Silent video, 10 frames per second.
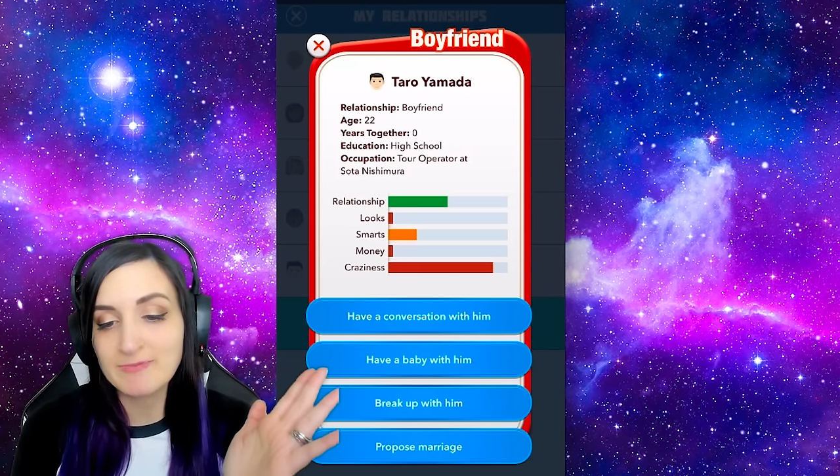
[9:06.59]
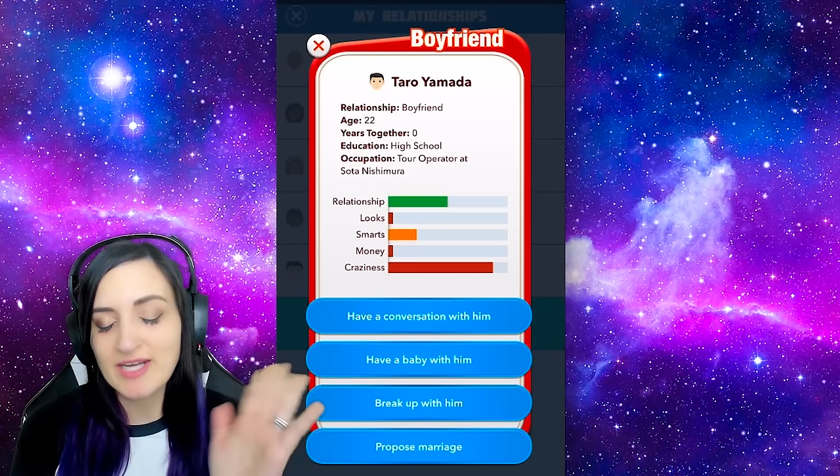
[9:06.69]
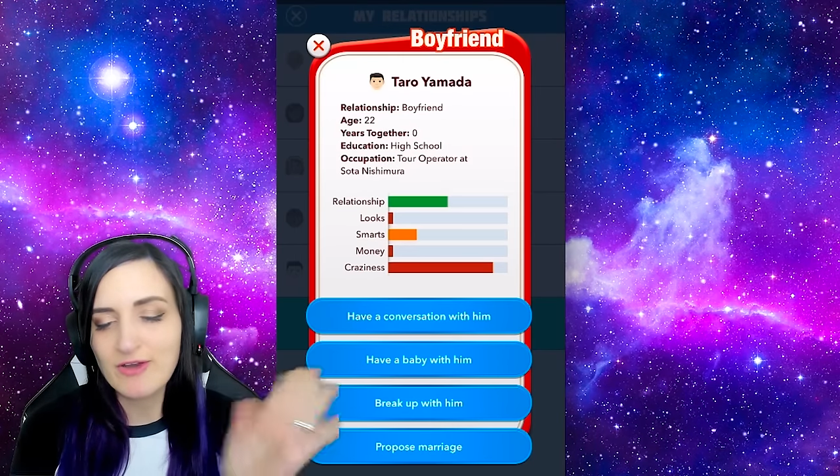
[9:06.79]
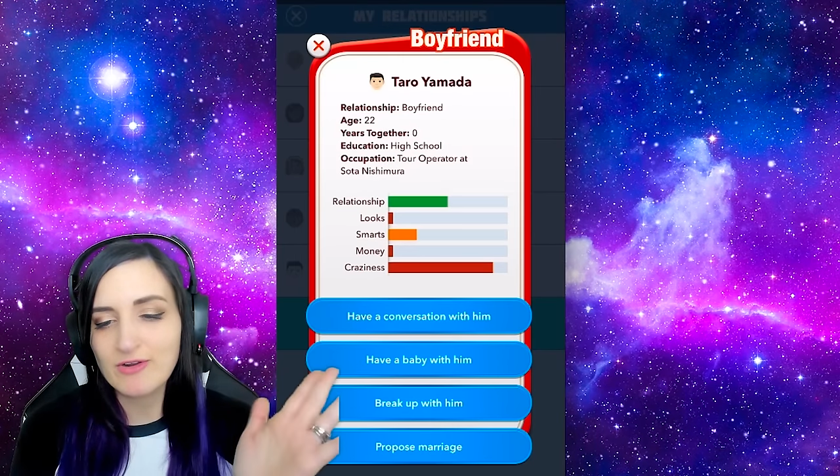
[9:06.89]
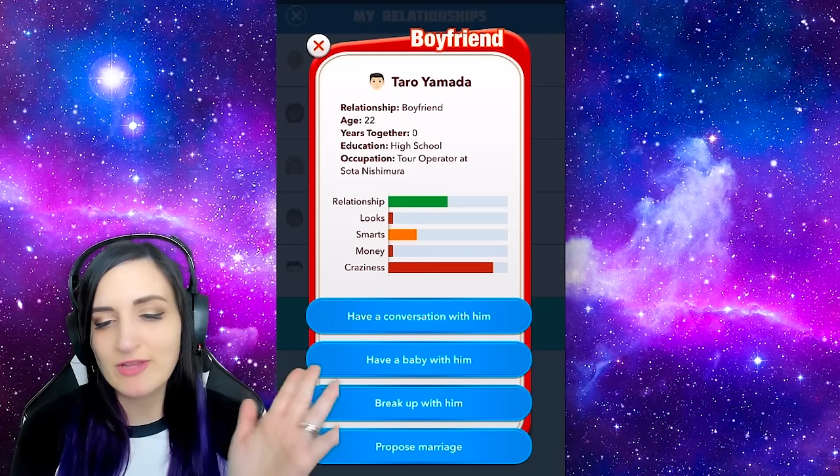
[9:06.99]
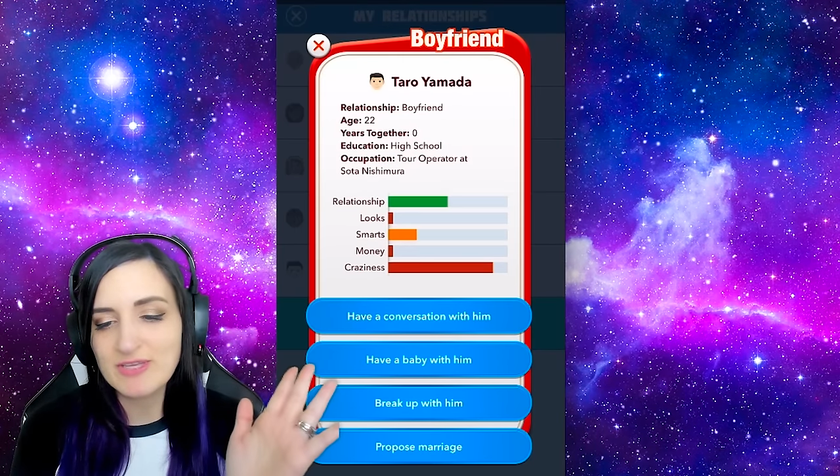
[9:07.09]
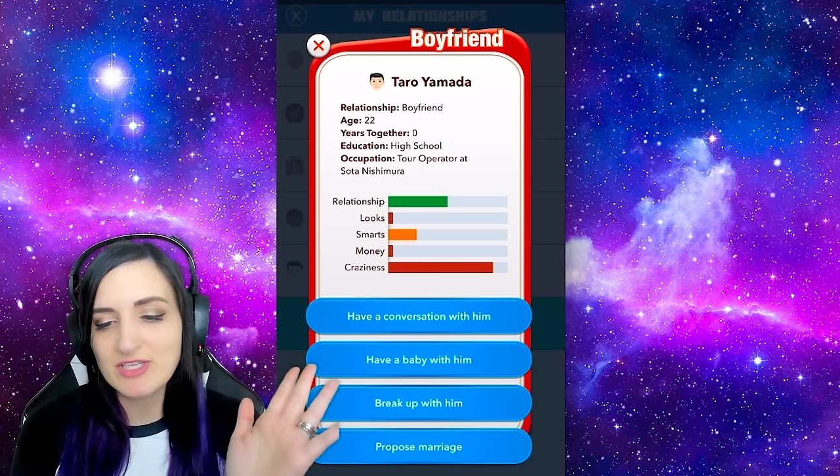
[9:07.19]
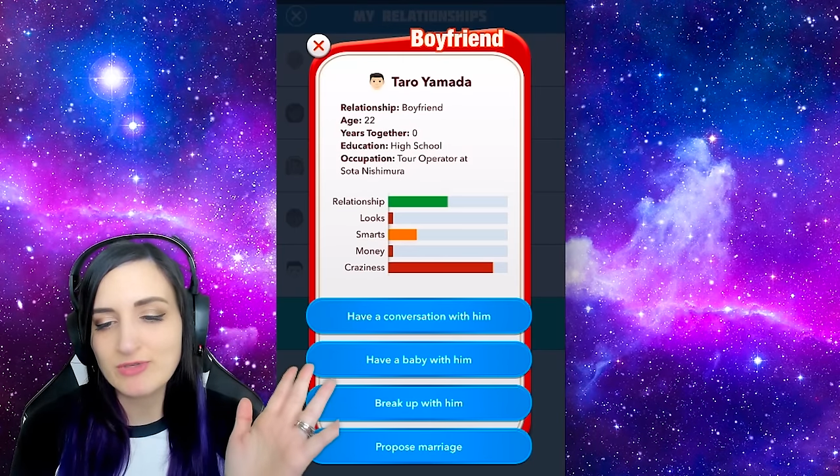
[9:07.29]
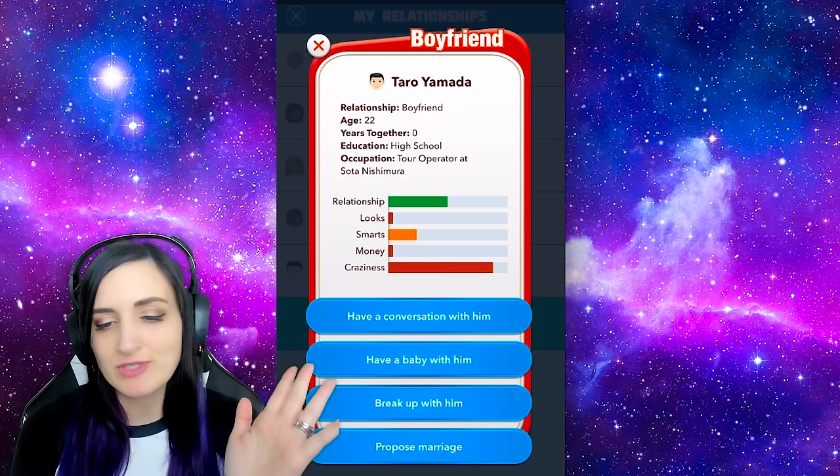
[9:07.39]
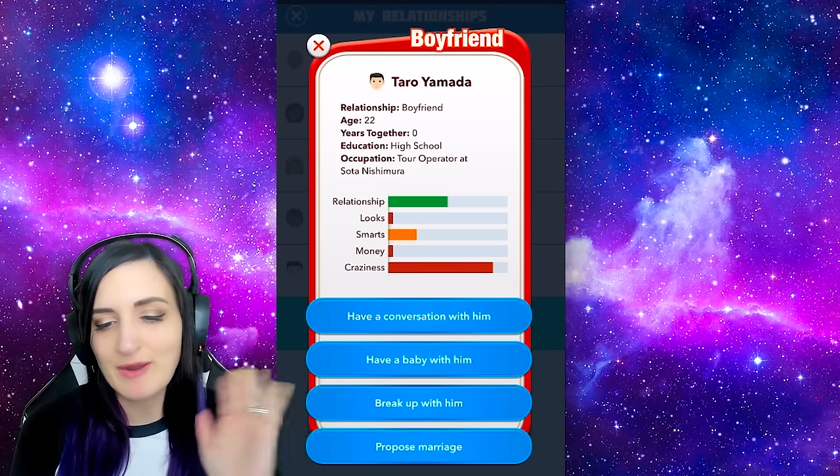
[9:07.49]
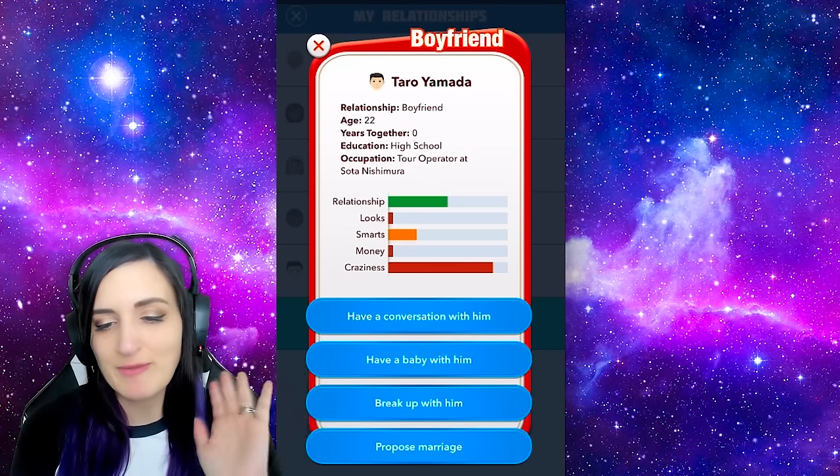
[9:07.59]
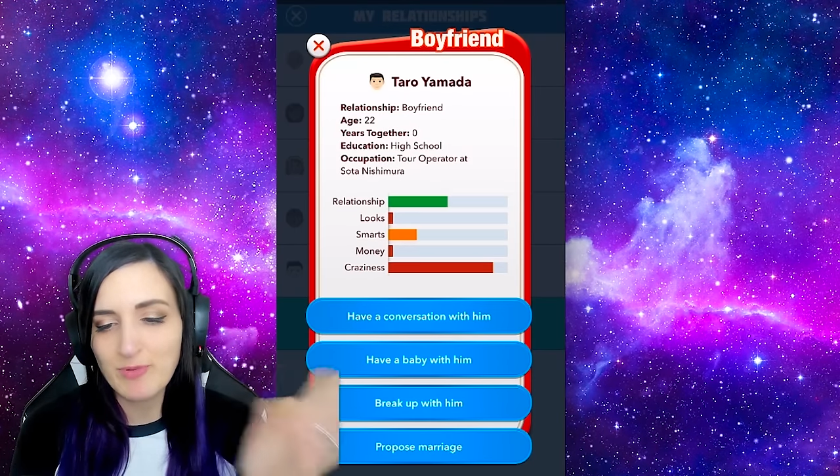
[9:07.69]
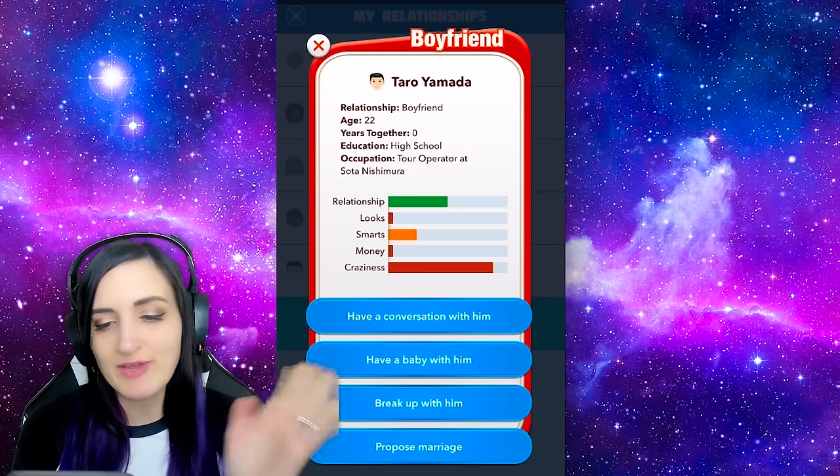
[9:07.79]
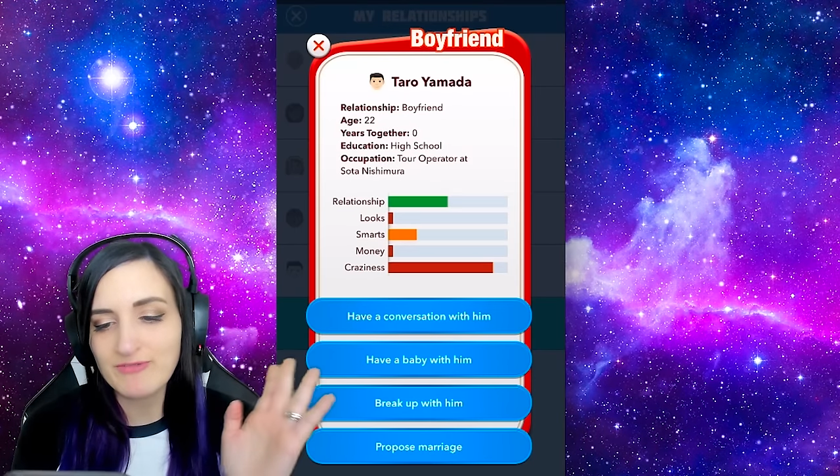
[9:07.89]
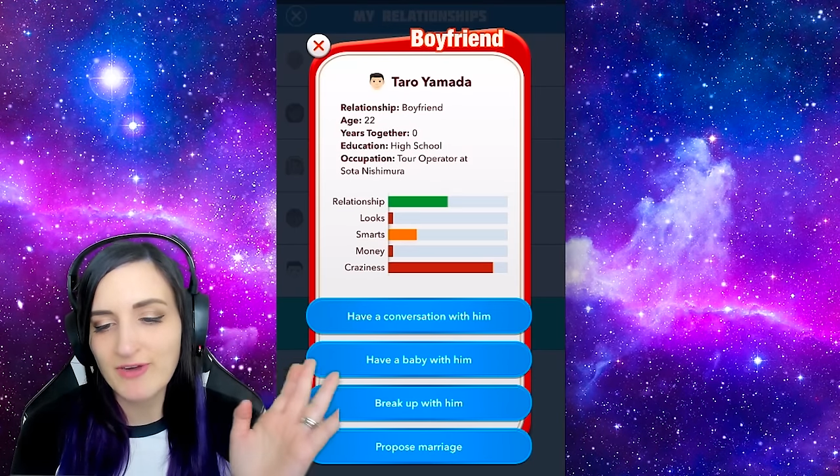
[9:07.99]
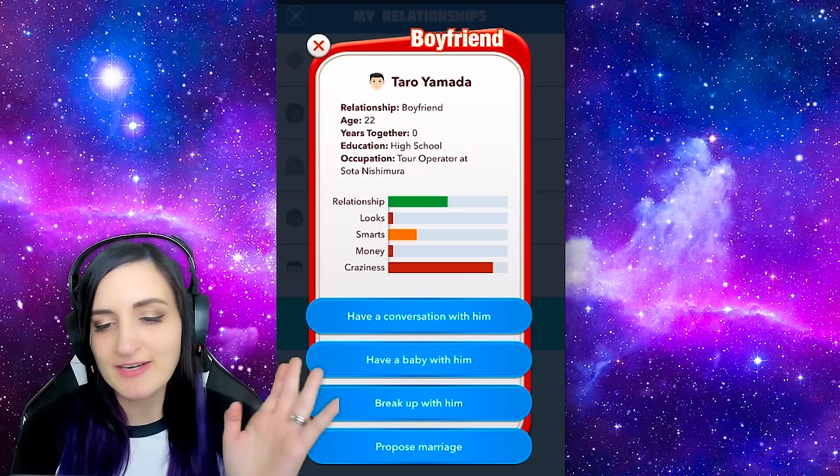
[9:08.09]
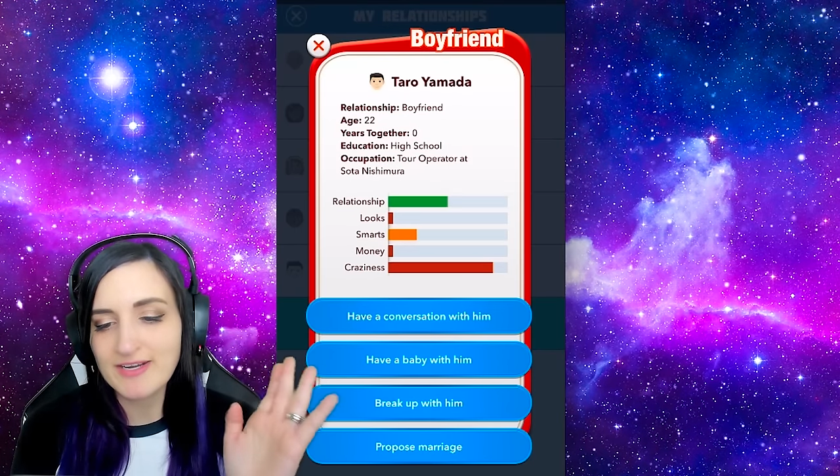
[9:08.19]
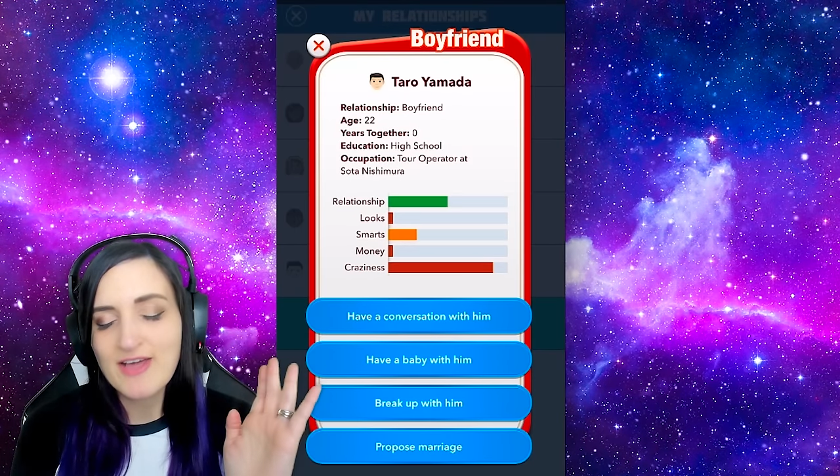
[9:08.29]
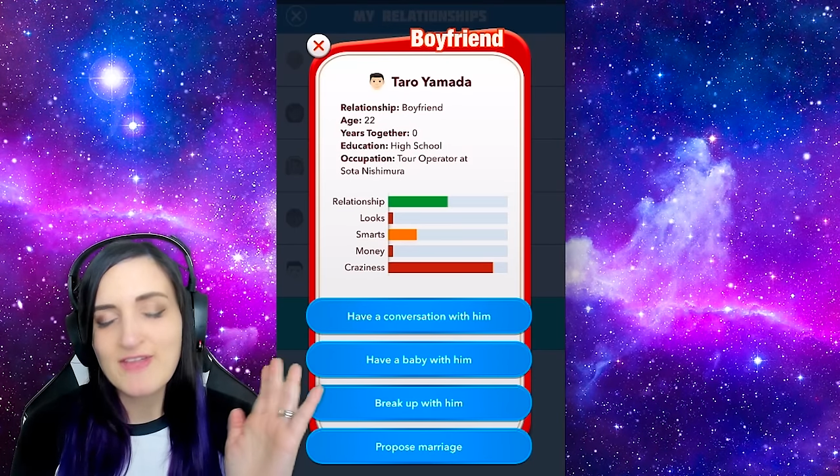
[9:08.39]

but now it'll let me do it to my boyfriend.